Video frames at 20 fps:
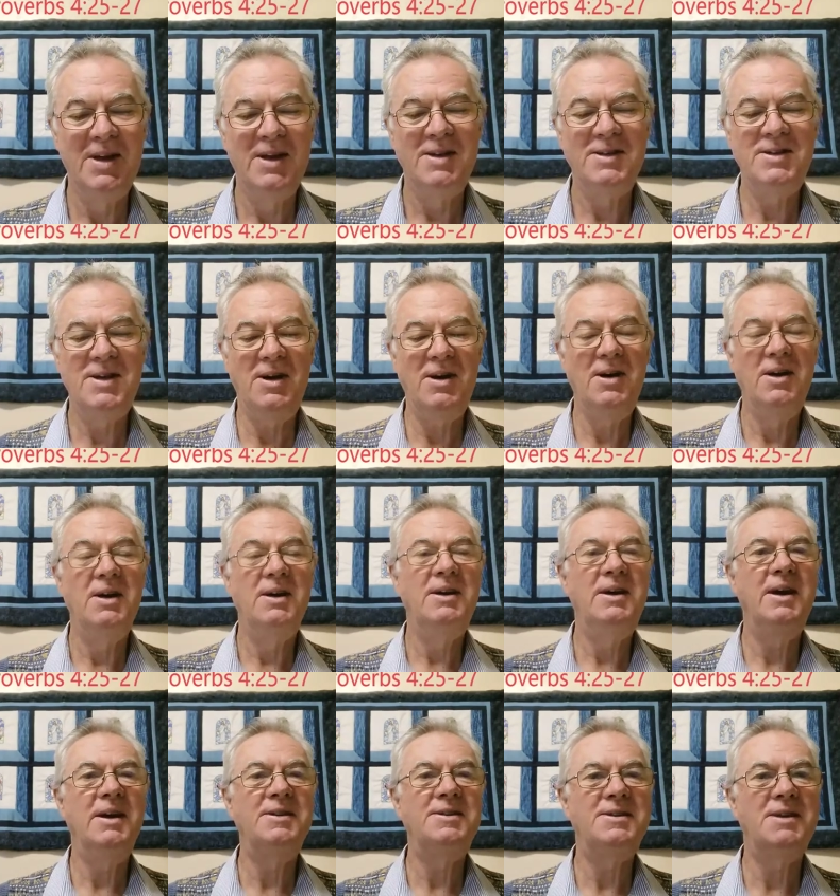So
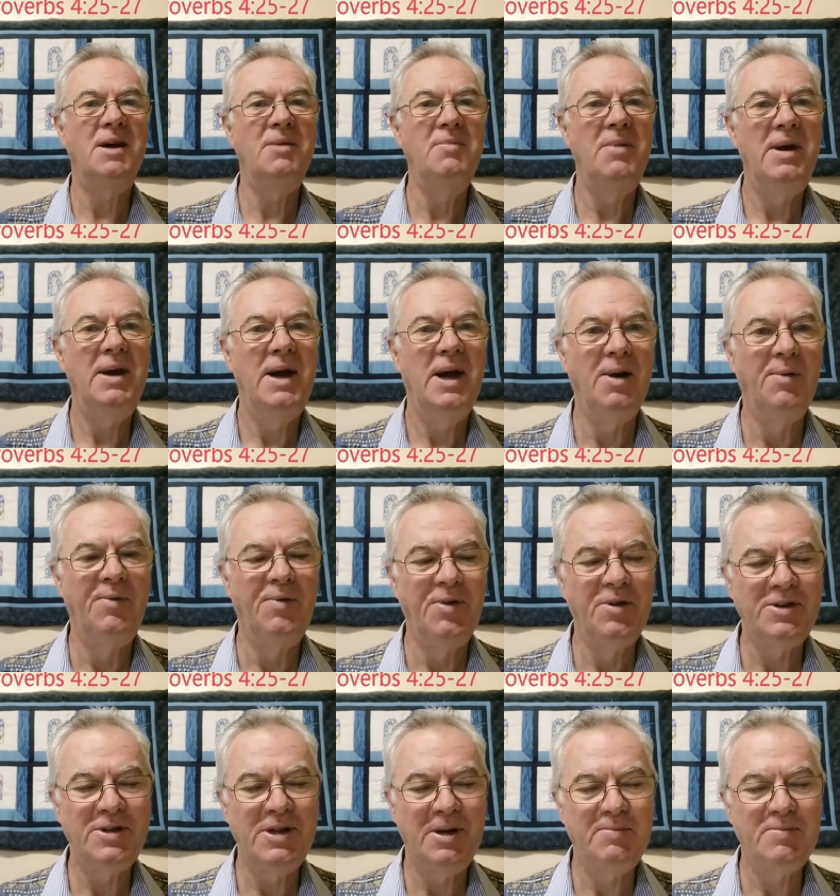here's some helpful
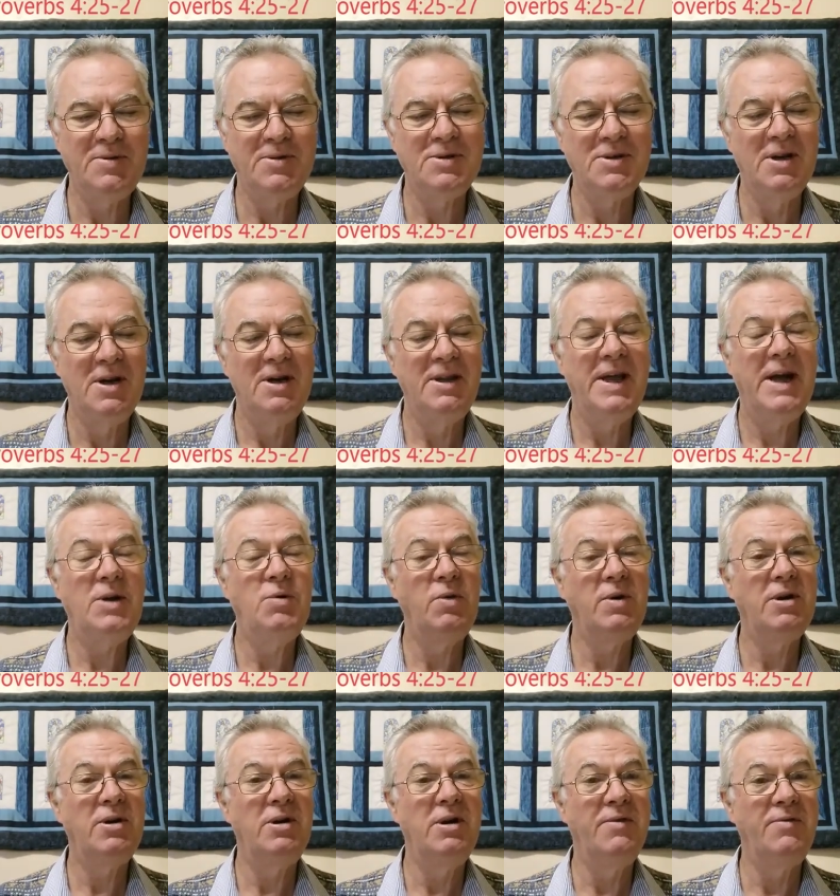tips that we
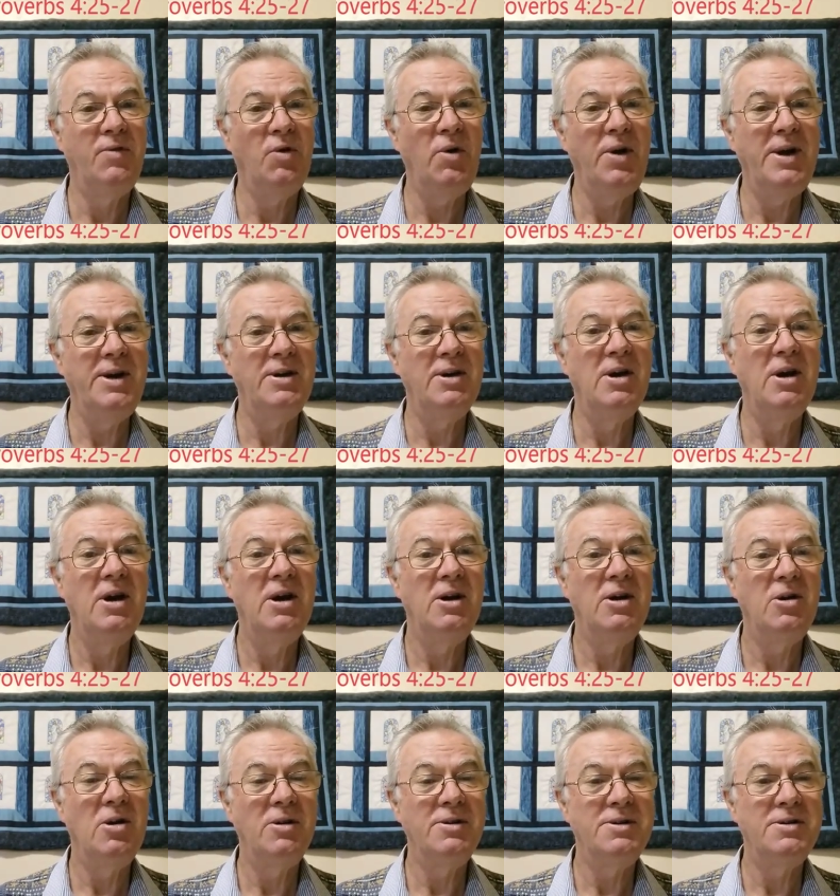could avoid
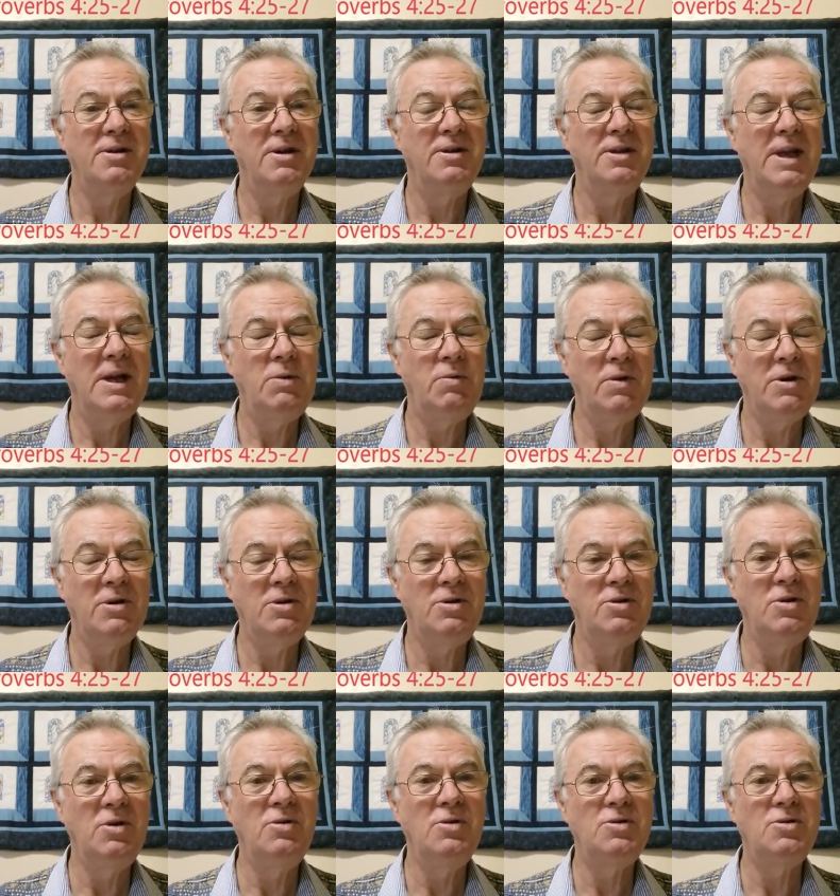that we could
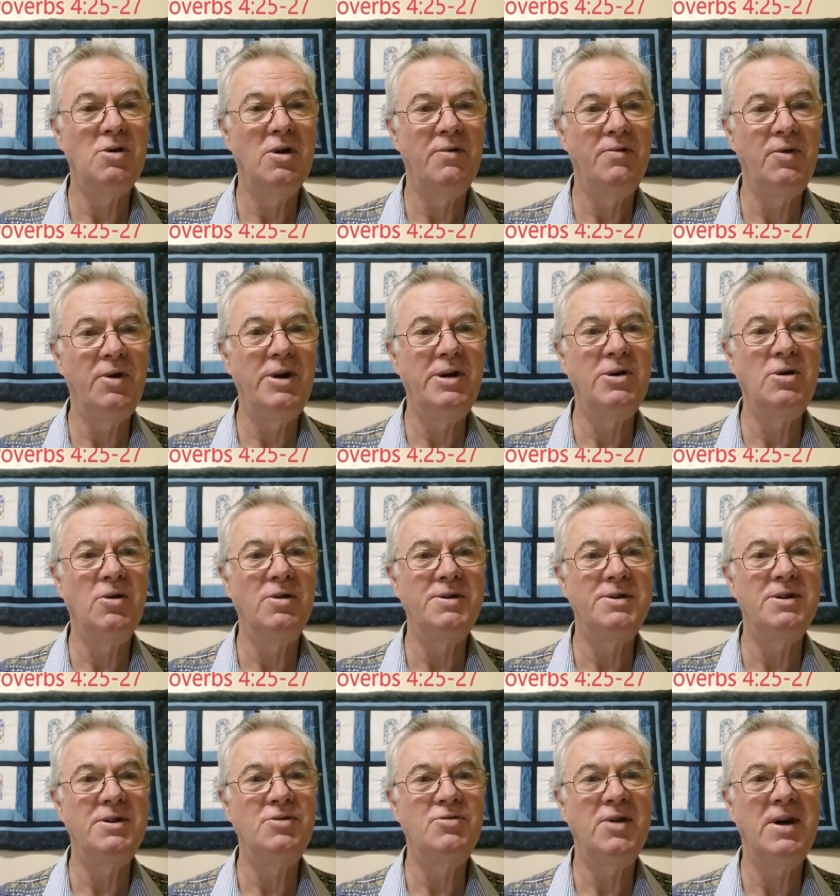use to avoid
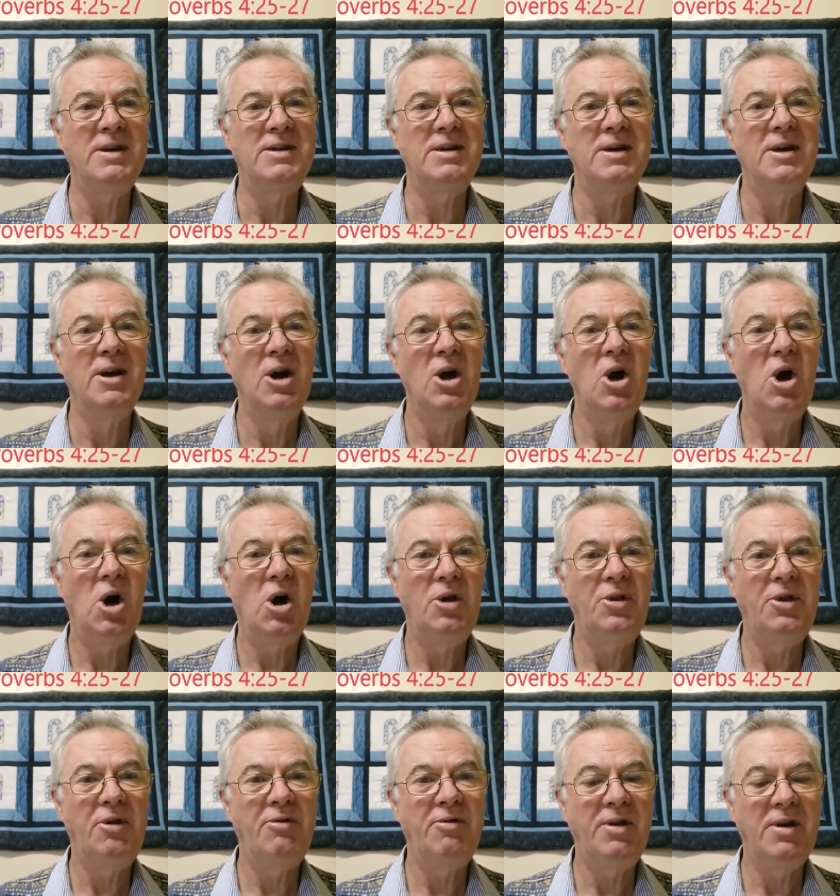concentrating on
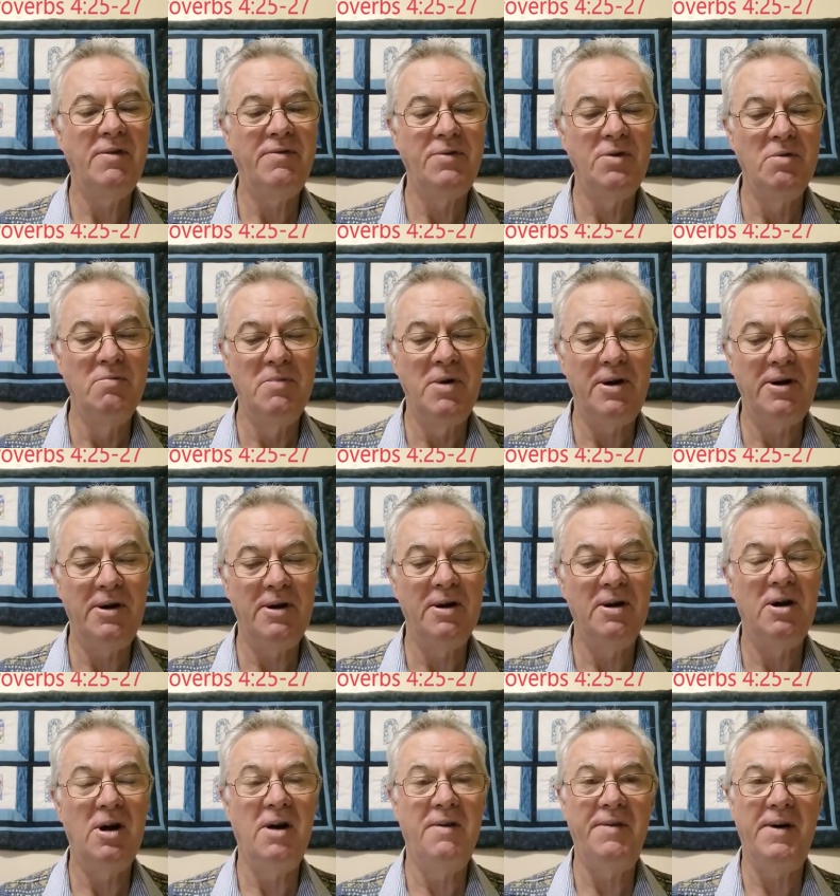the rearview mirror
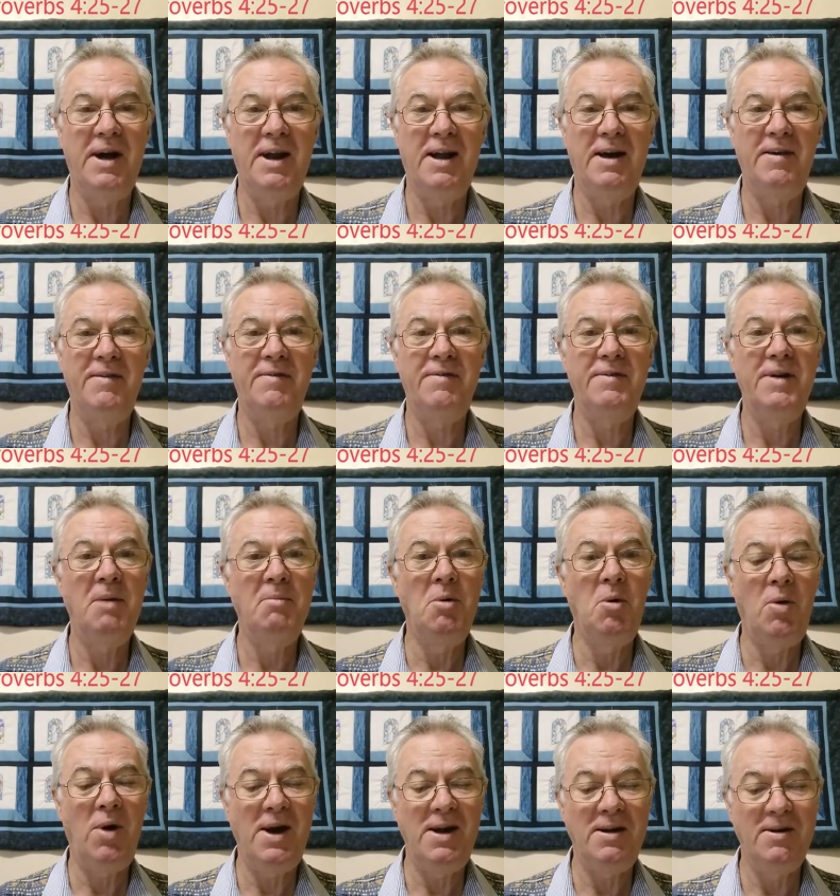of our life. Number
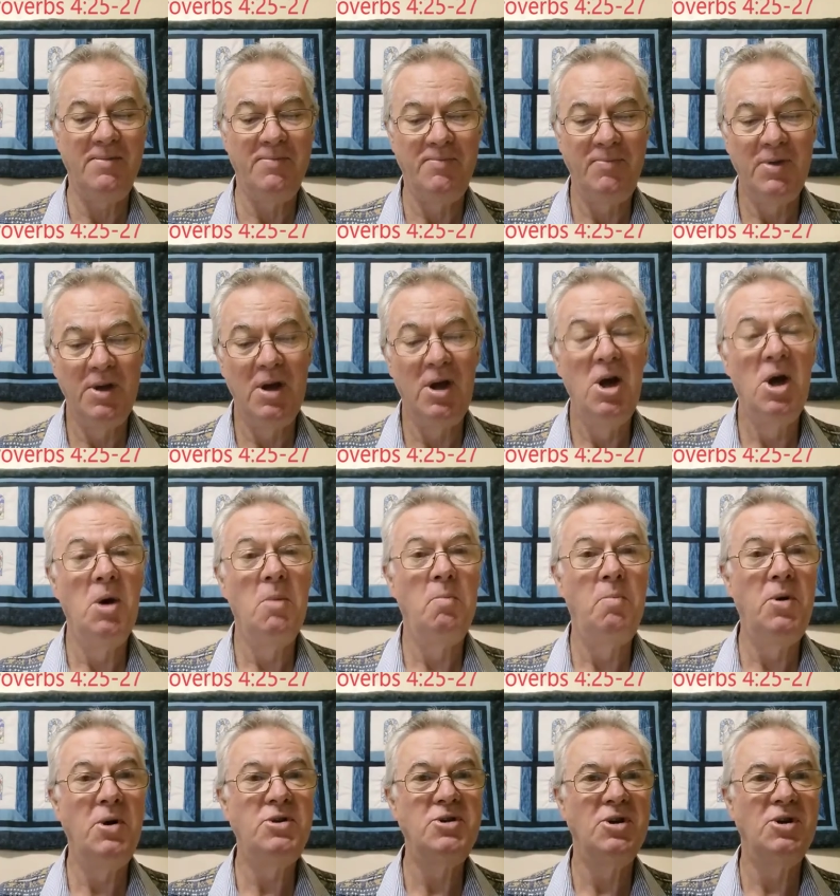1,
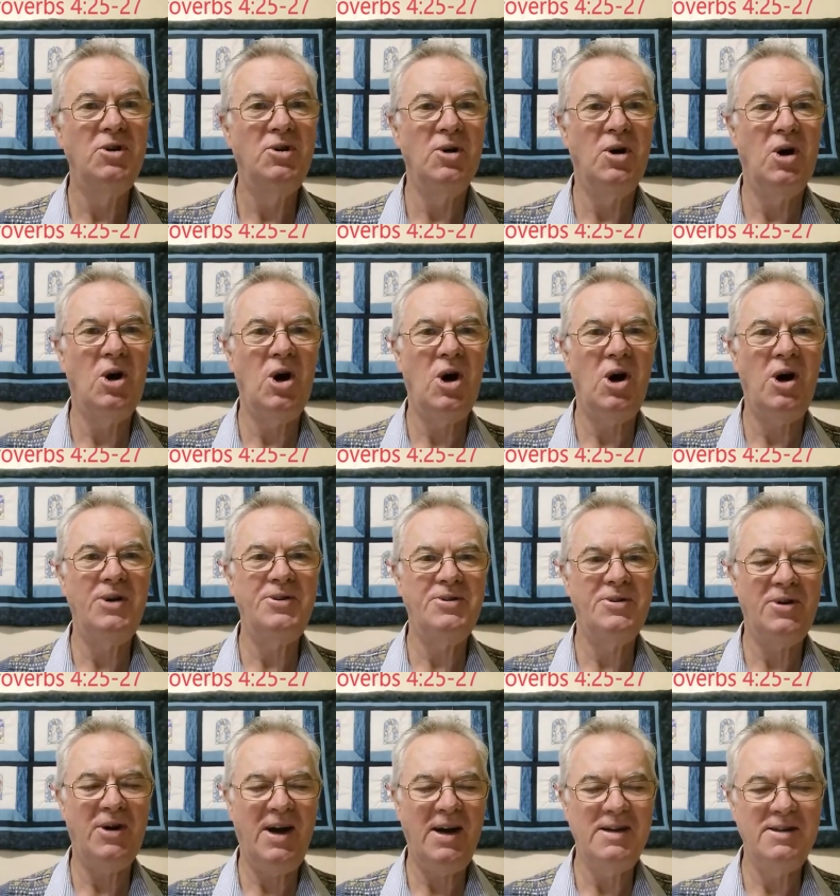put your heart
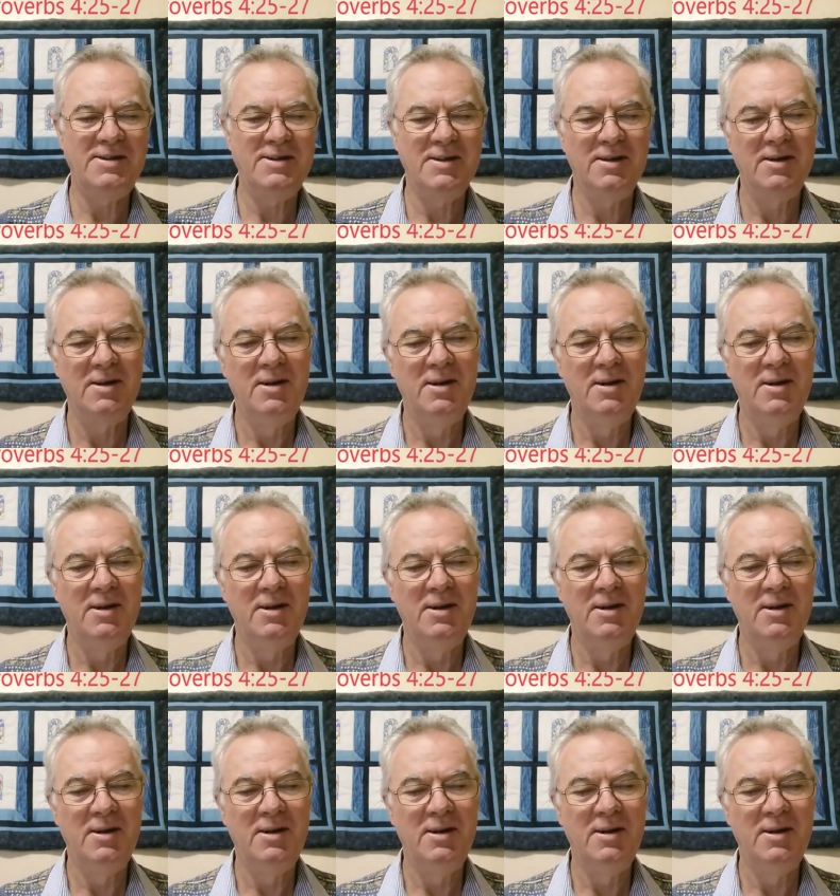right.